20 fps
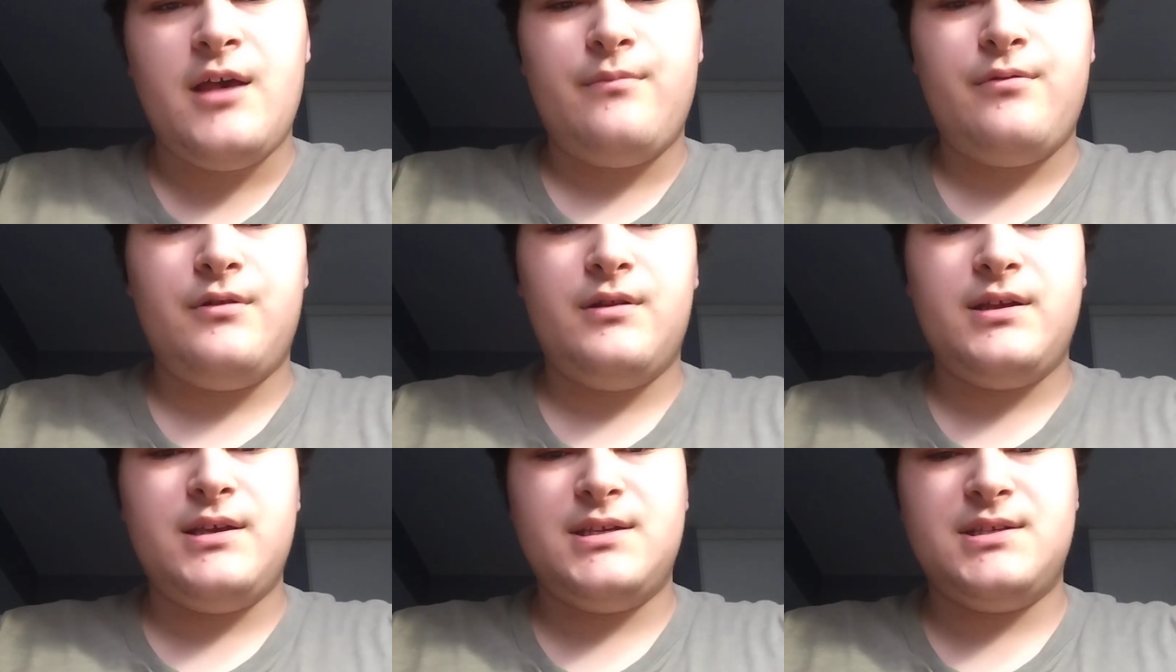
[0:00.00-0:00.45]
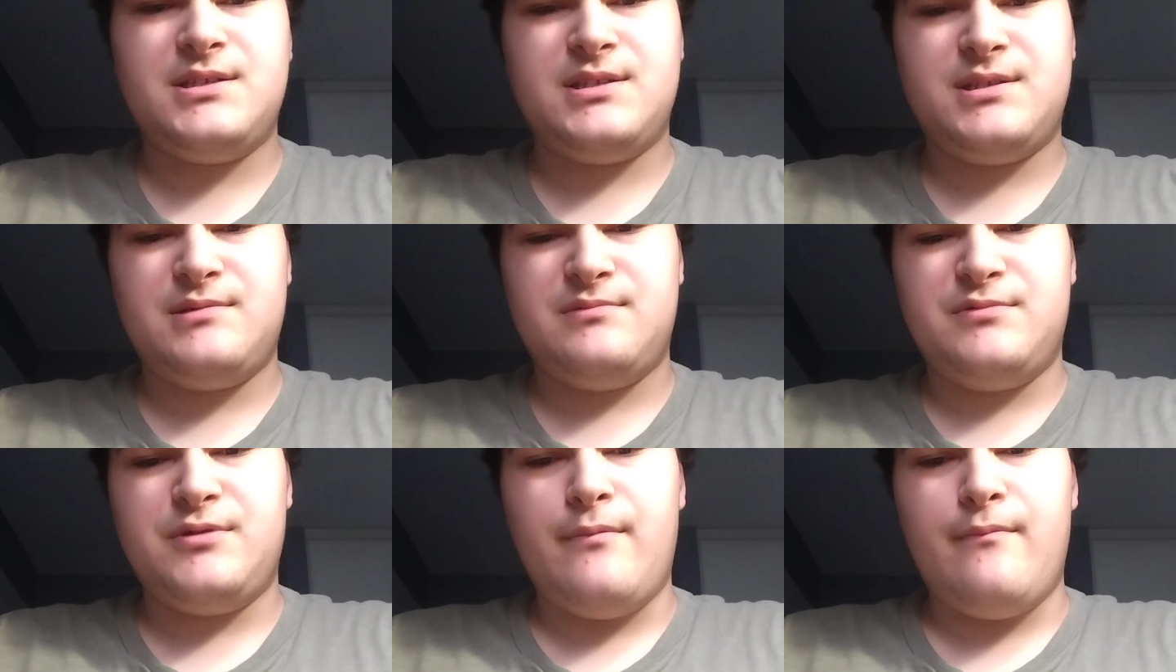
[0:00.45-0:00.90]
people
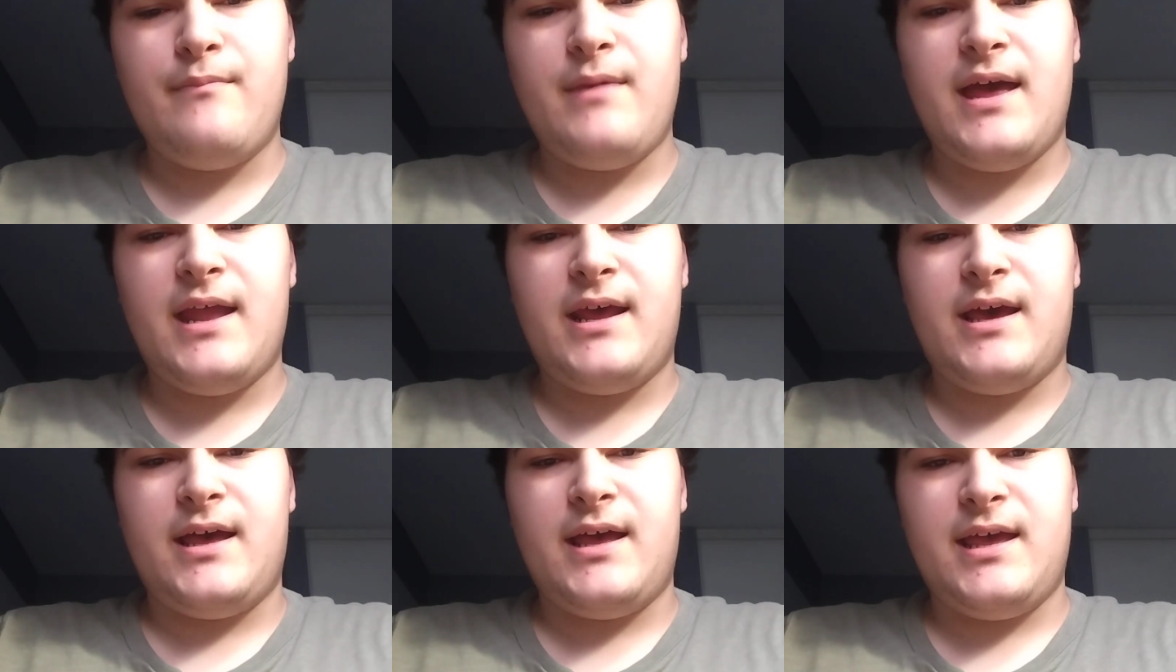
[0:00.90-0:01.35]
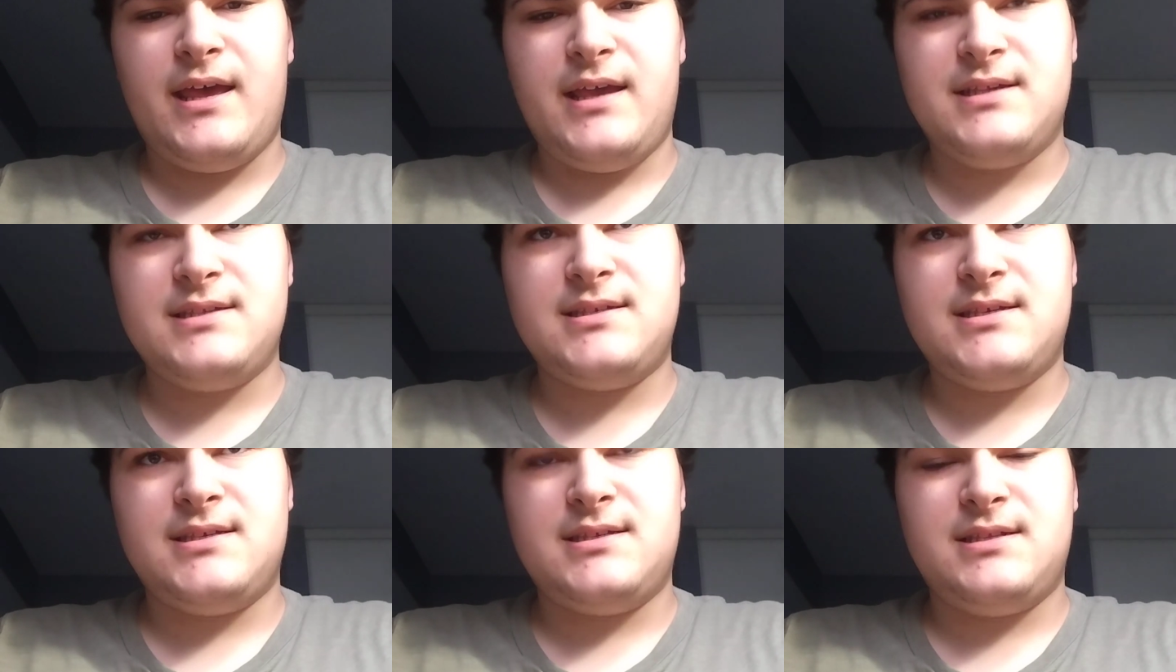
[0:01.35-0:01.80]
is the meta
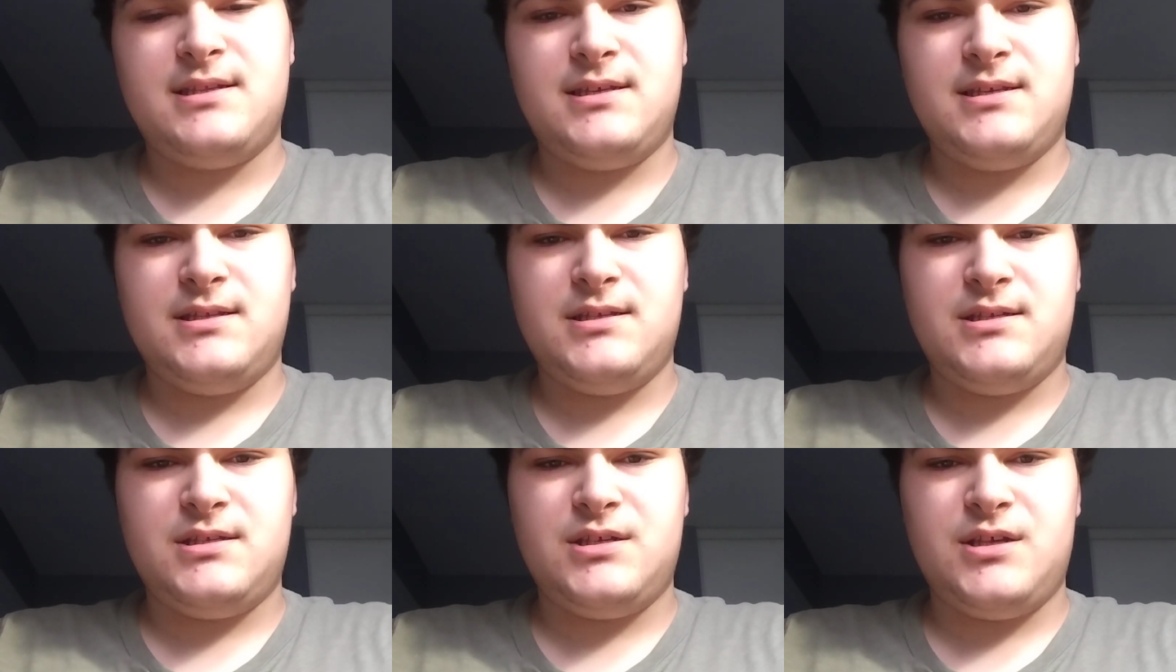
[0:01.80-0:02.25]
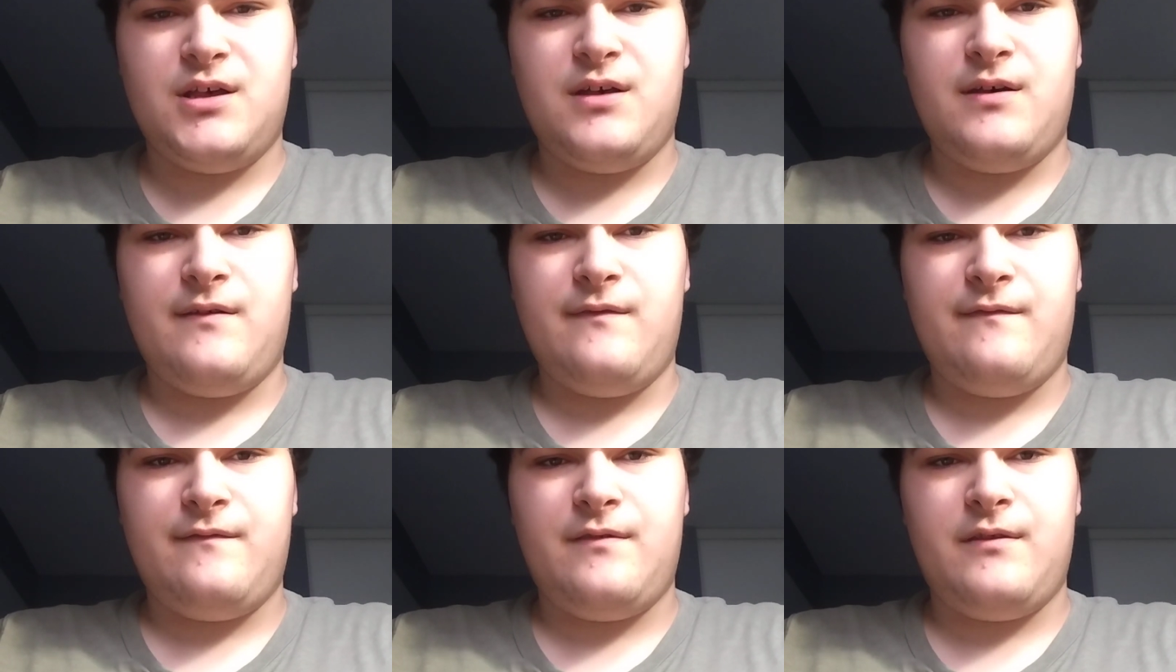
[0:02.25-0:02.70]
existence
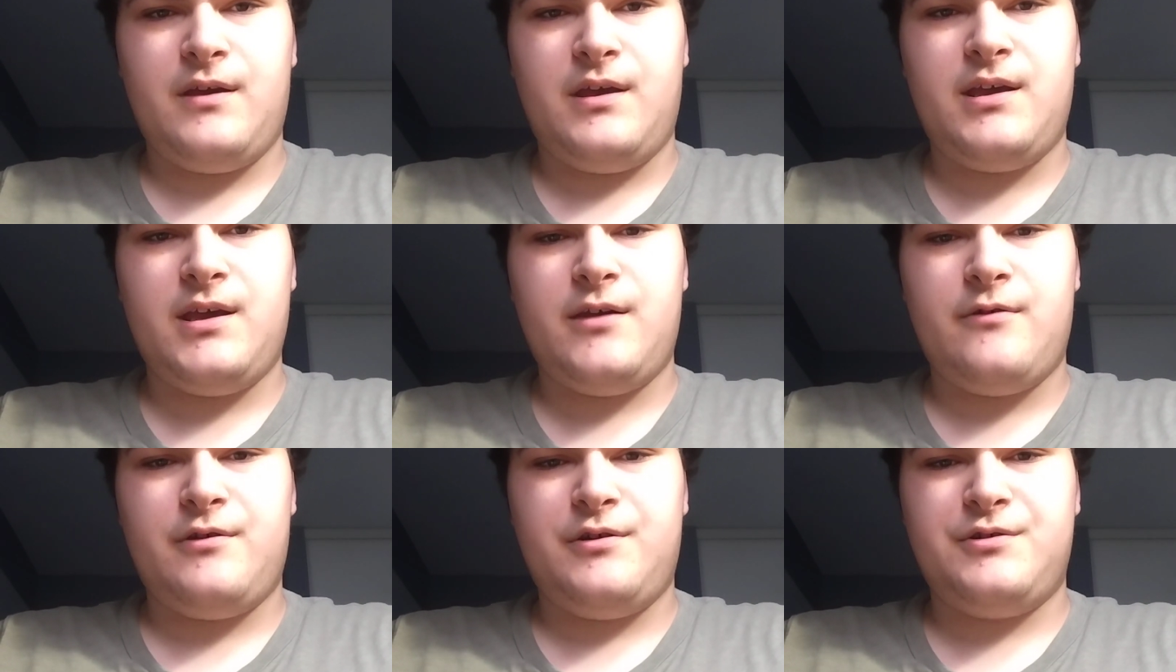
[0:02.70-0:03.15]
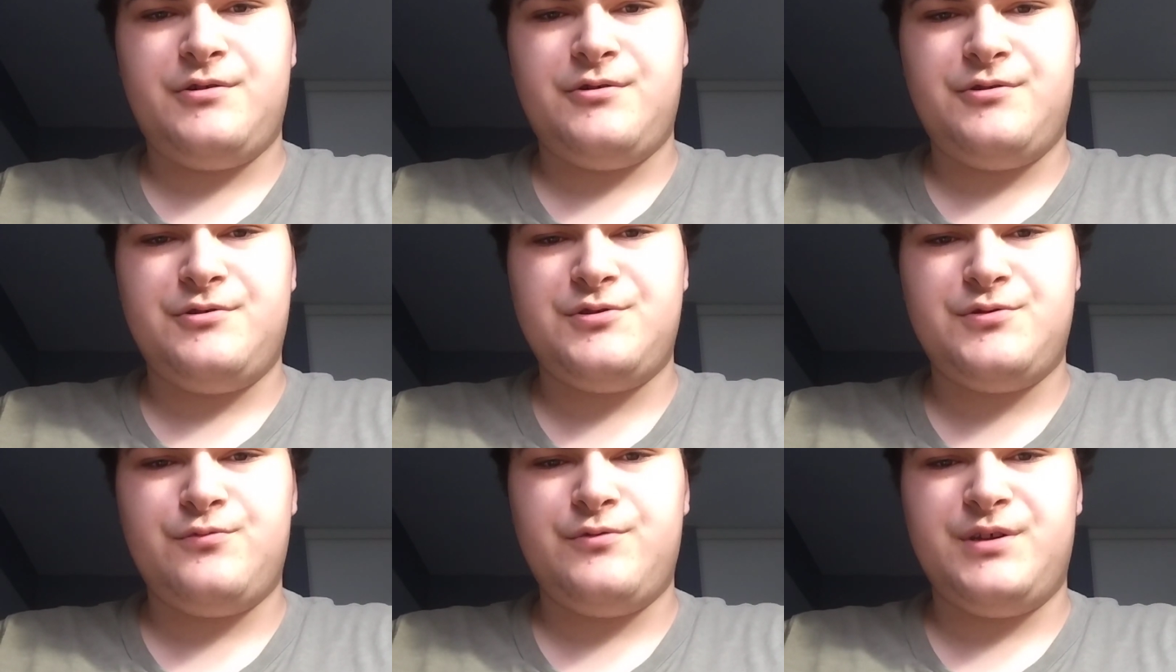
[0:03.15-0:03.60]
of the
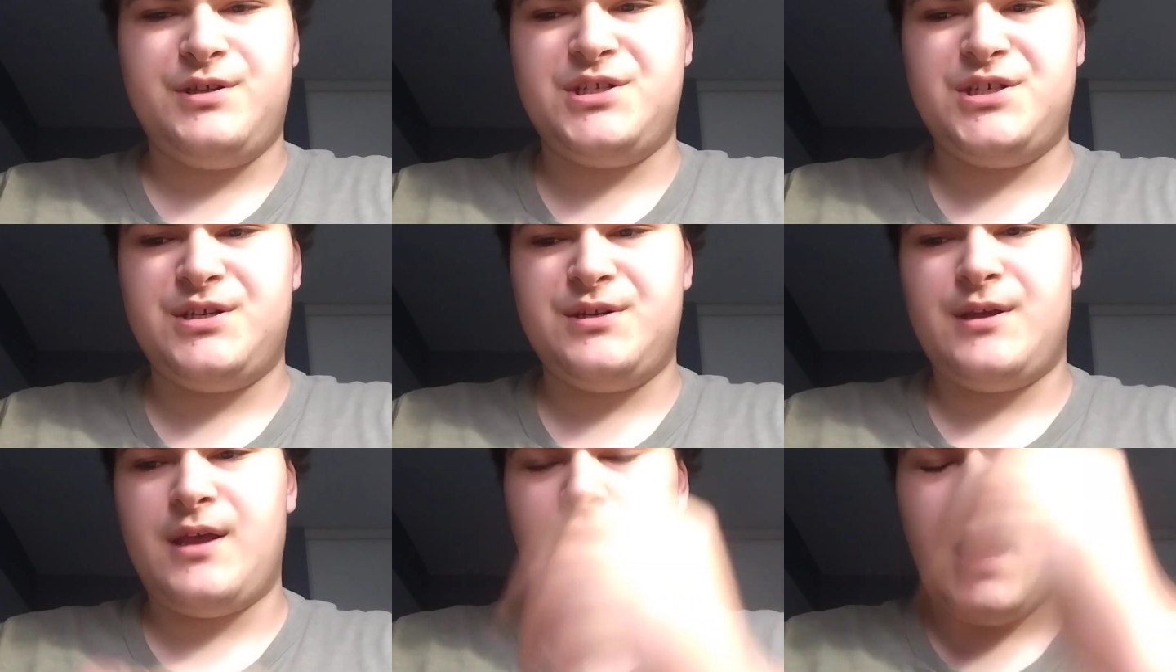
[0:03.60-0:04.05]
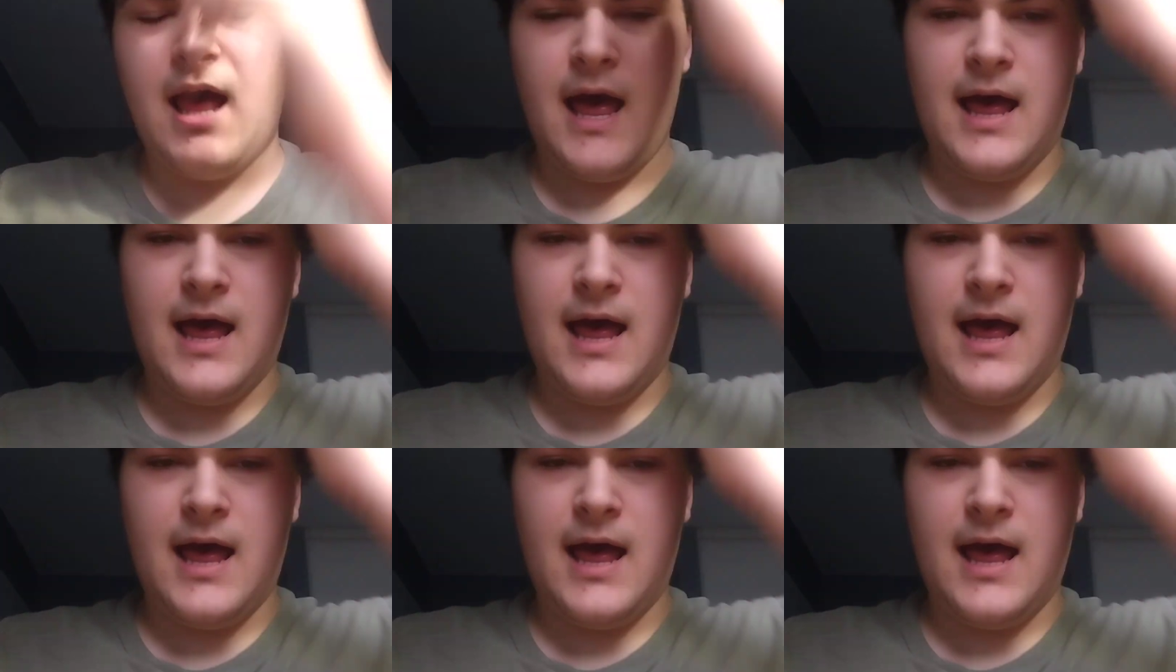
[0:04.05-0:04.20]
characters, which